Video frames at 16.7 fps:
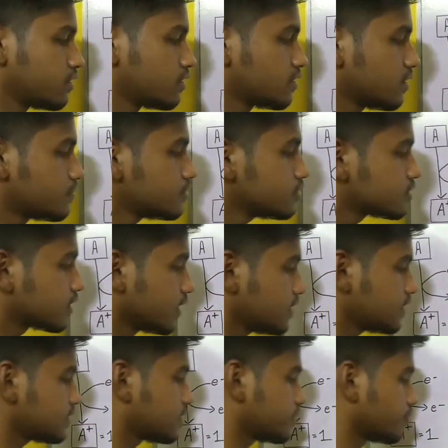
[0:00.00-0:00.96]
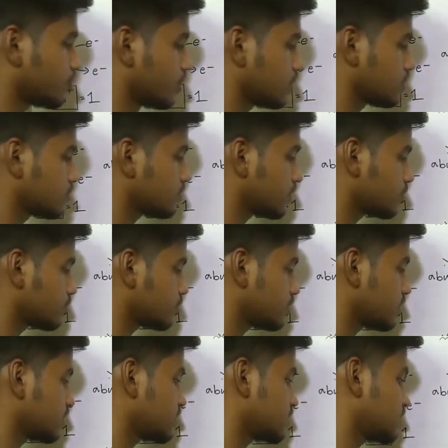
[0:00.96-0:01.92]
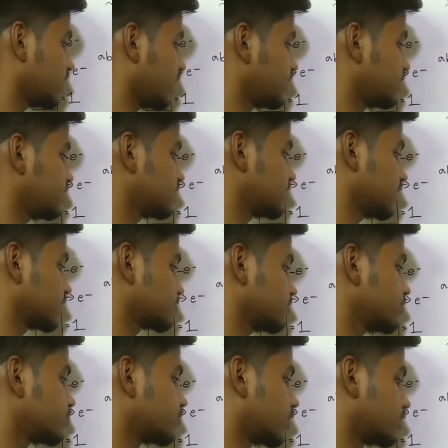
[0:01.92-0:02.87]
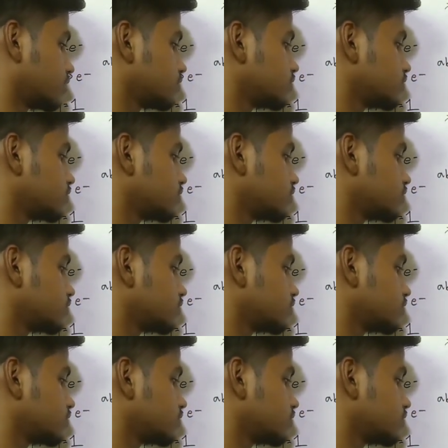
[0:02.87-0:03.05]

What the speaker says: Suppose guys the molecular weight, this line is actually 1,